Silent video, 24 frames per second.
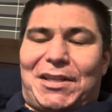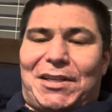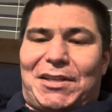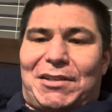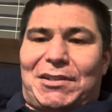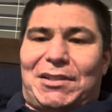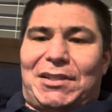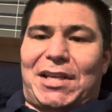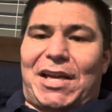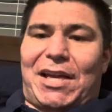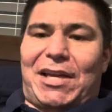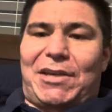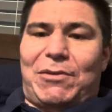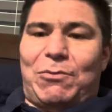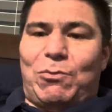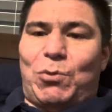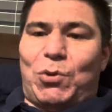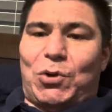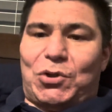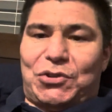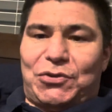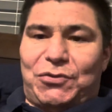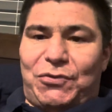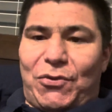that he
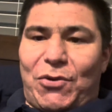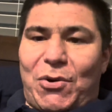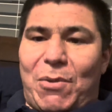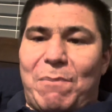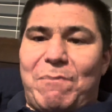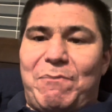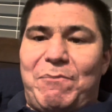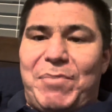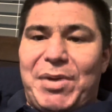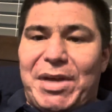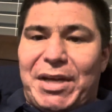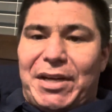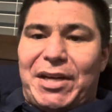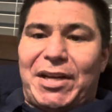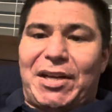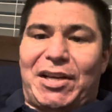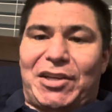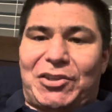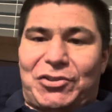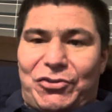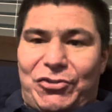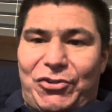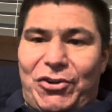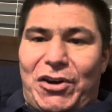works for a big
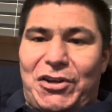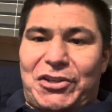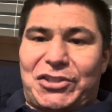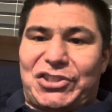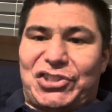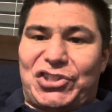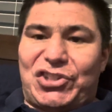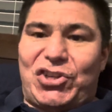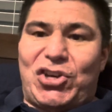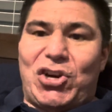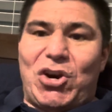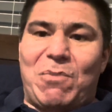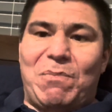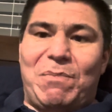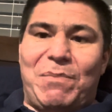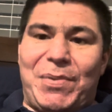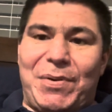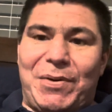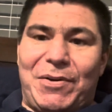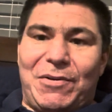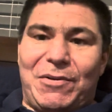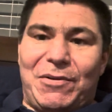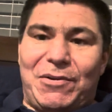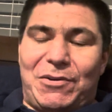electronics
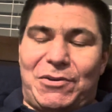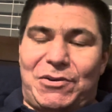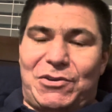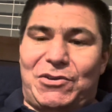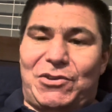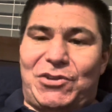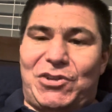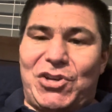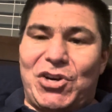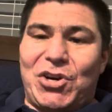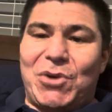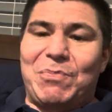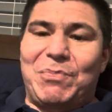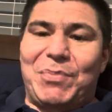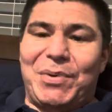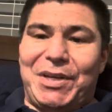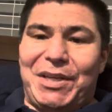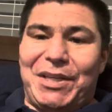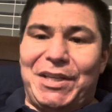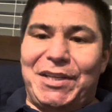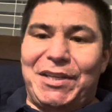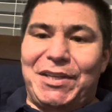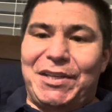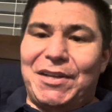
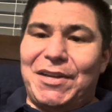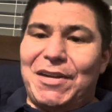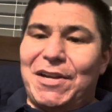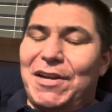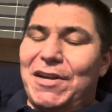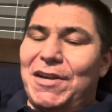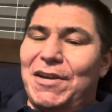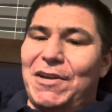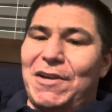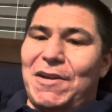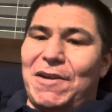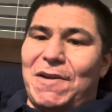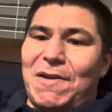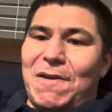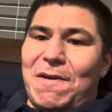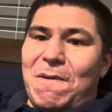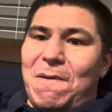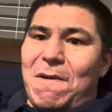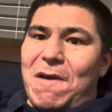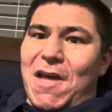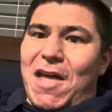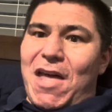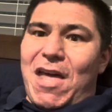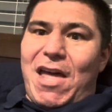company,
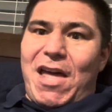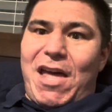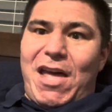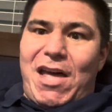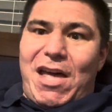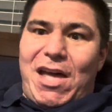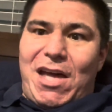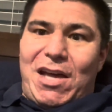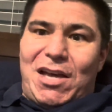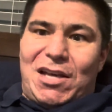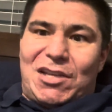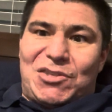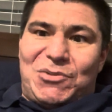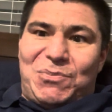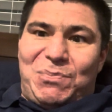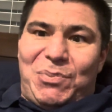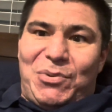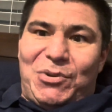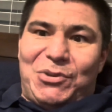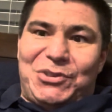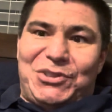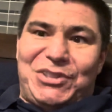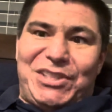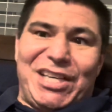
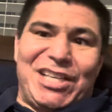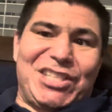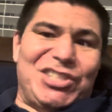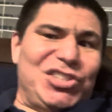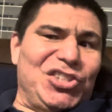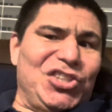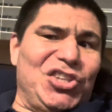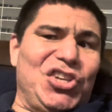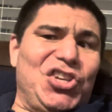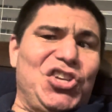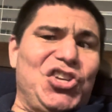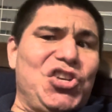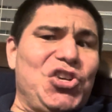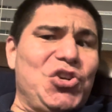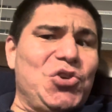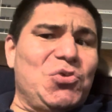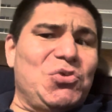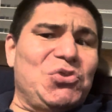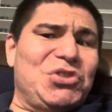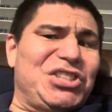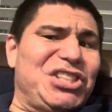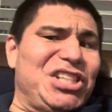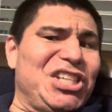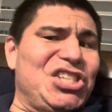exploitation,
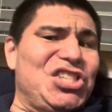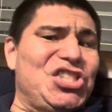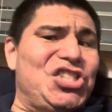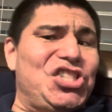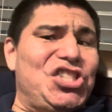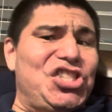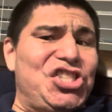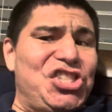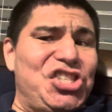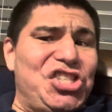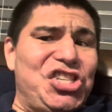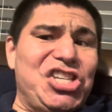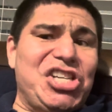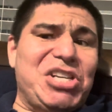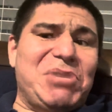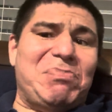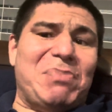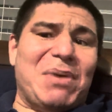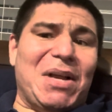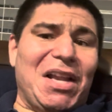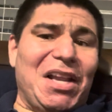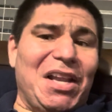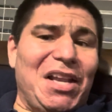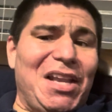using
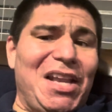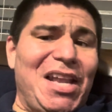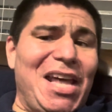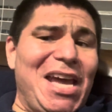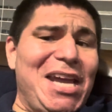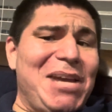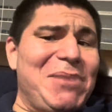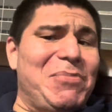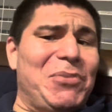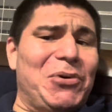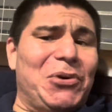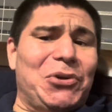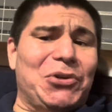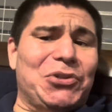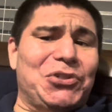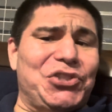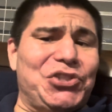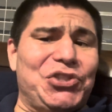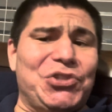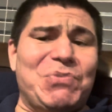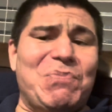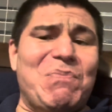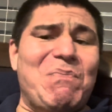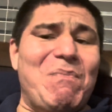cheap labor
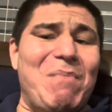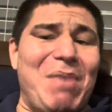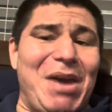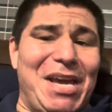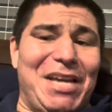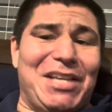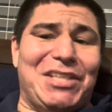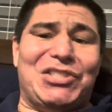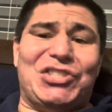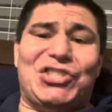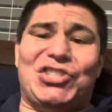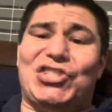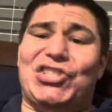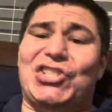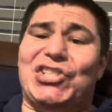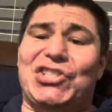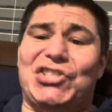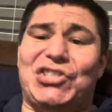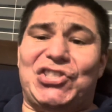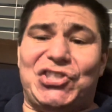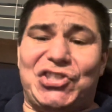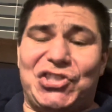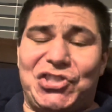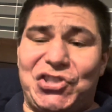to make
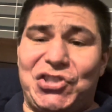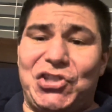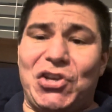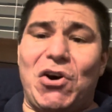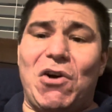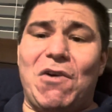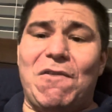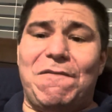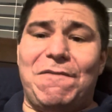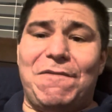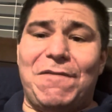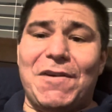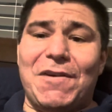this stuff